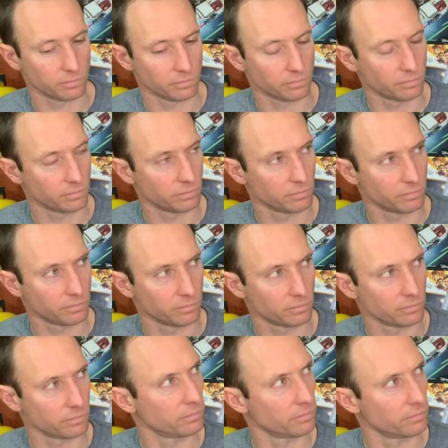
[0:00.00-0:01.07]

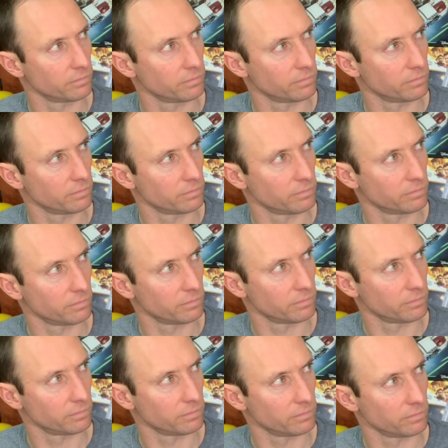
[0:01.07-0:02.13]

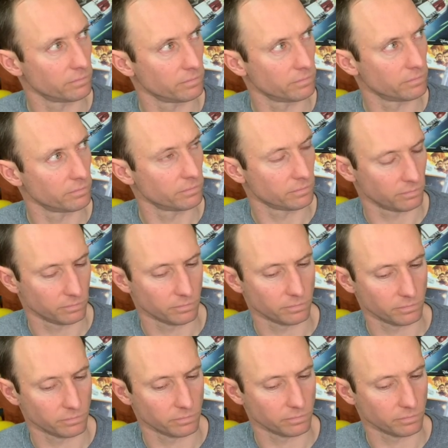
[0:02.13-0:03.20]

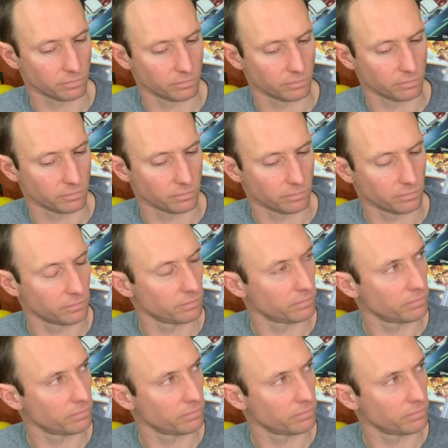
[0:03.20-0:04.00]
(silent)